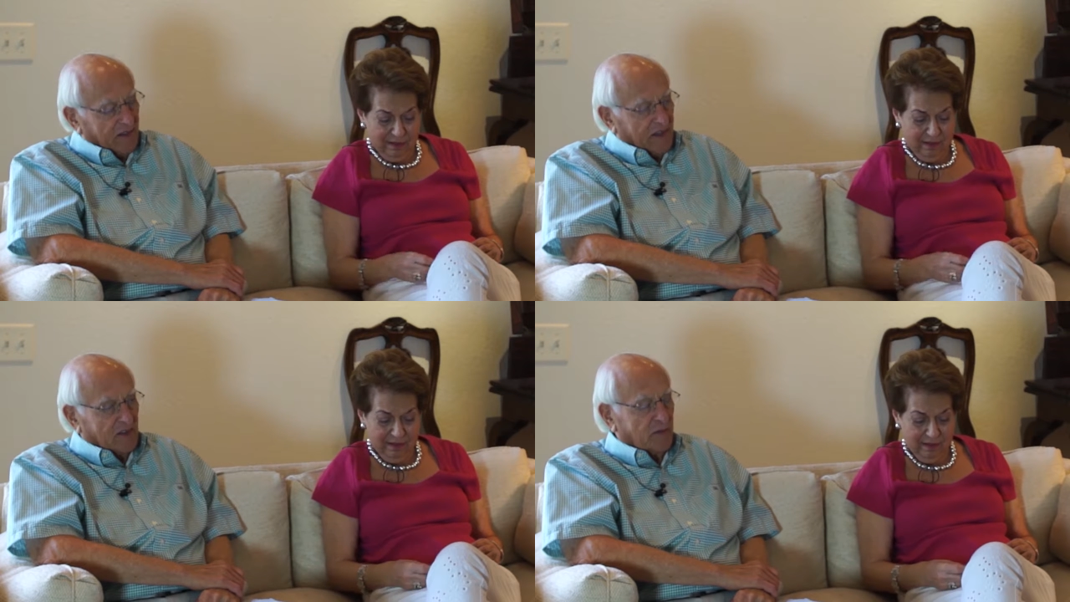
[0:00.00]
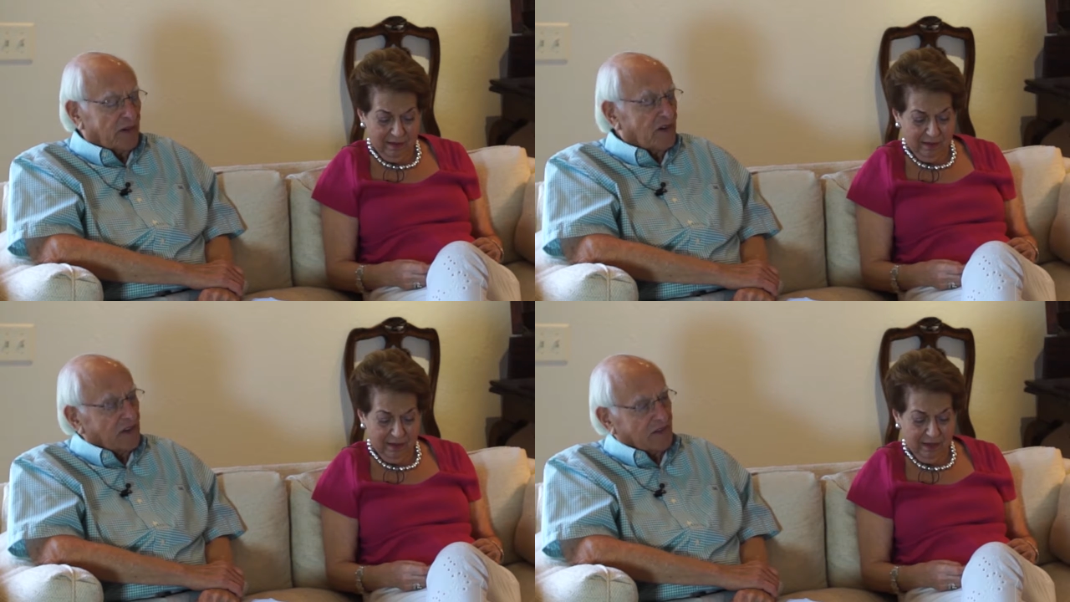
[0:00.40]
Speaker 1: an
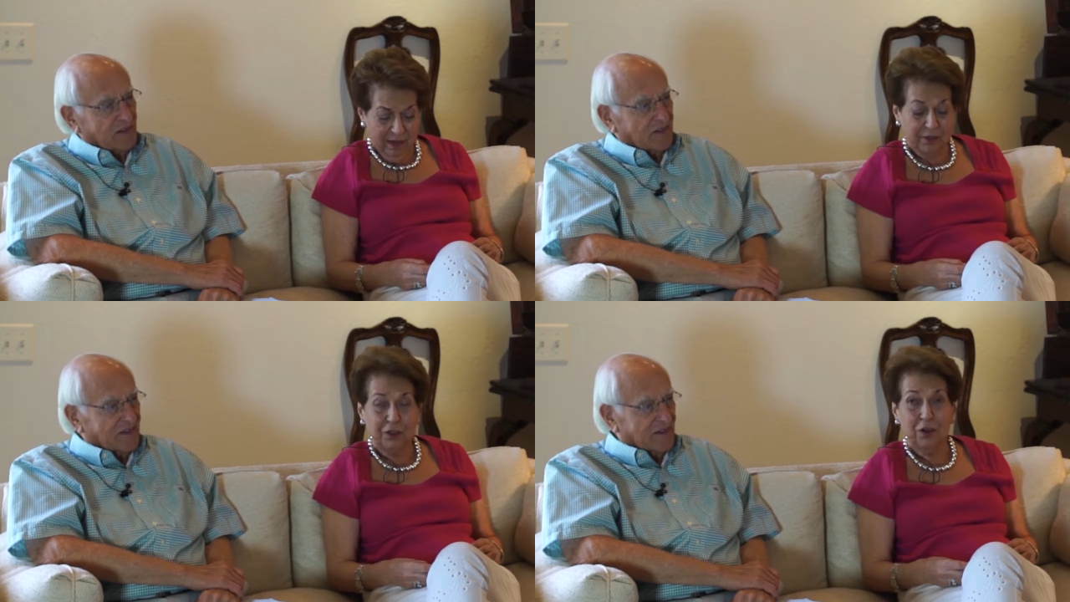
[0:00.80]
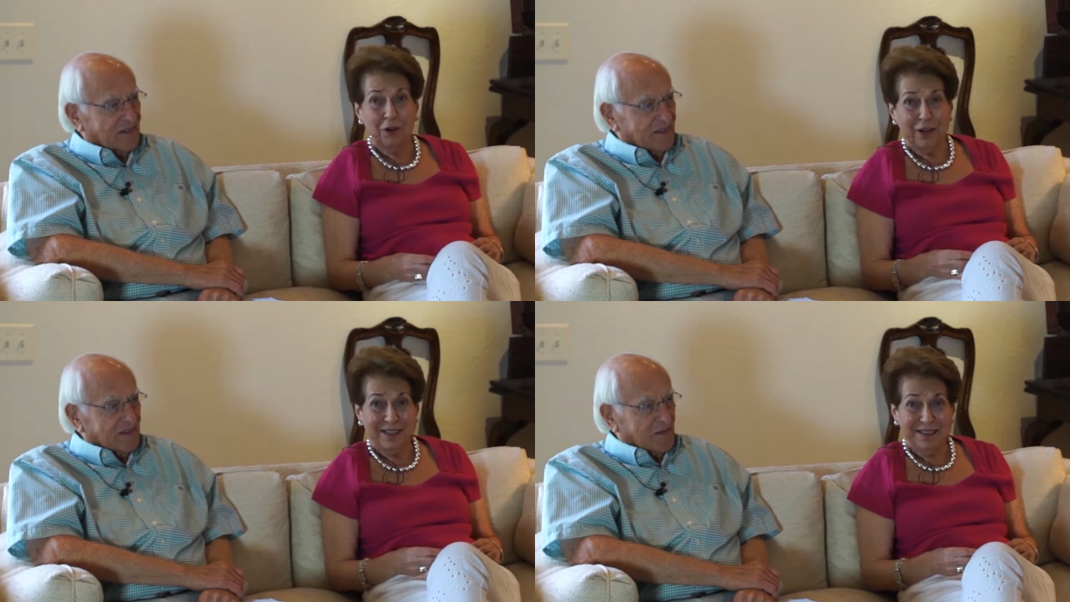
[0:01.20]
experience. A
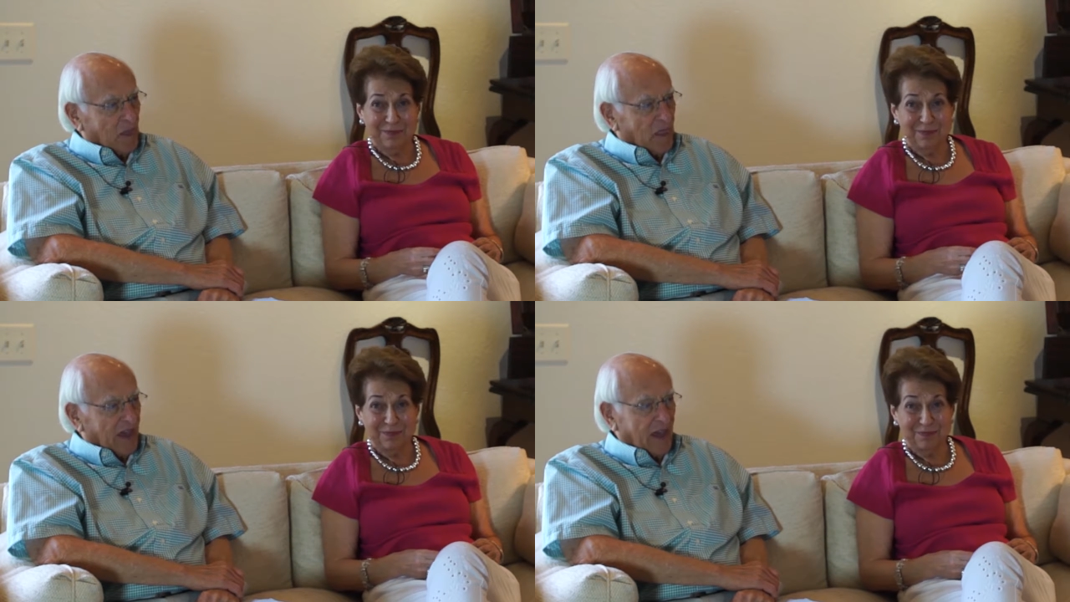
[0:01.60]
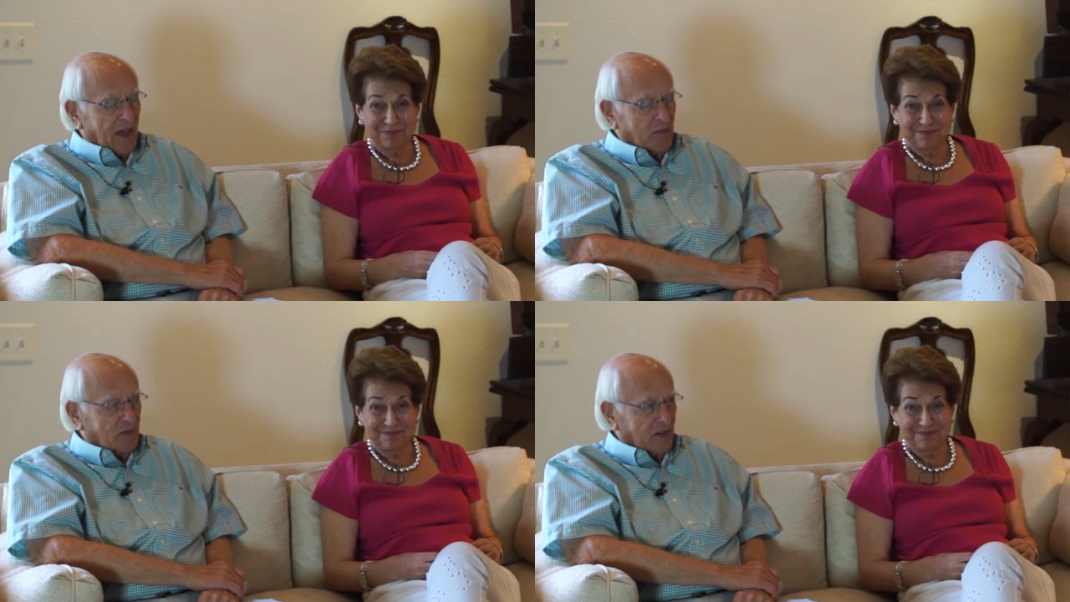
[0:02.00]
journey.
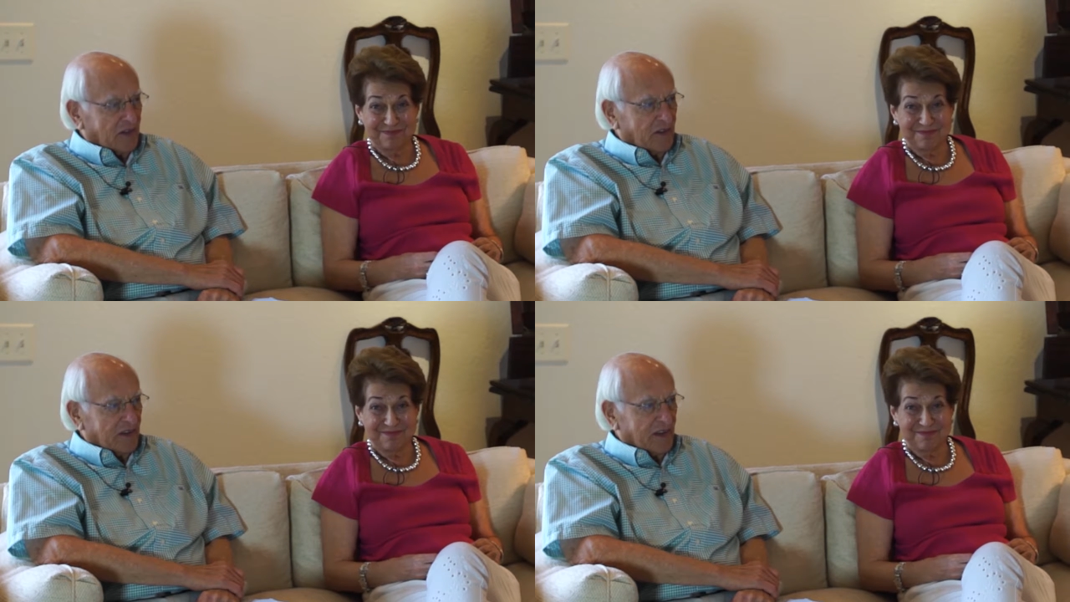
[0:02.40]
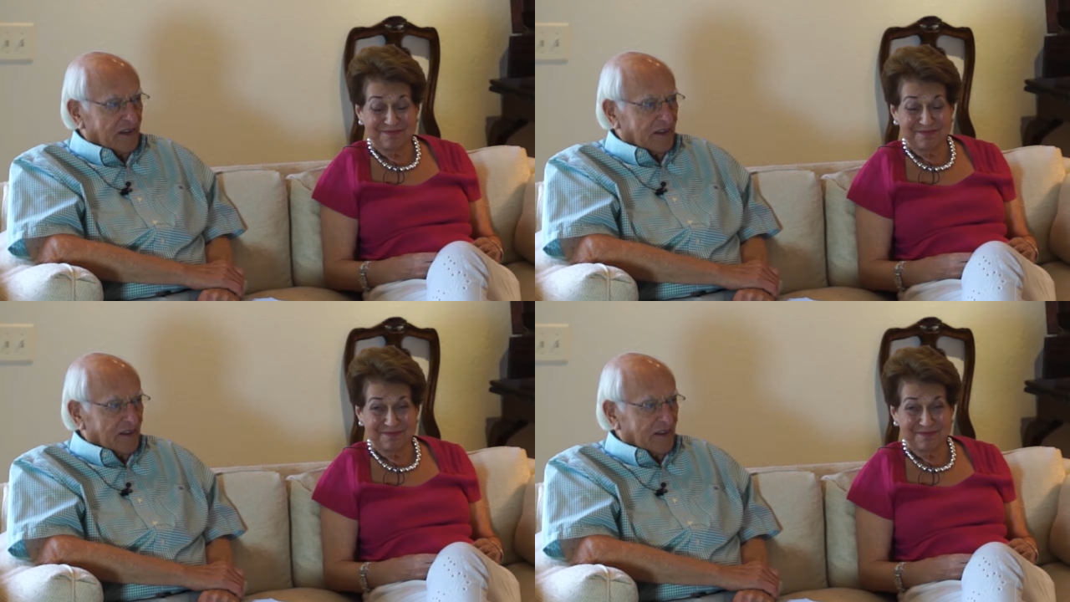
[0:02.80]
Absolutely.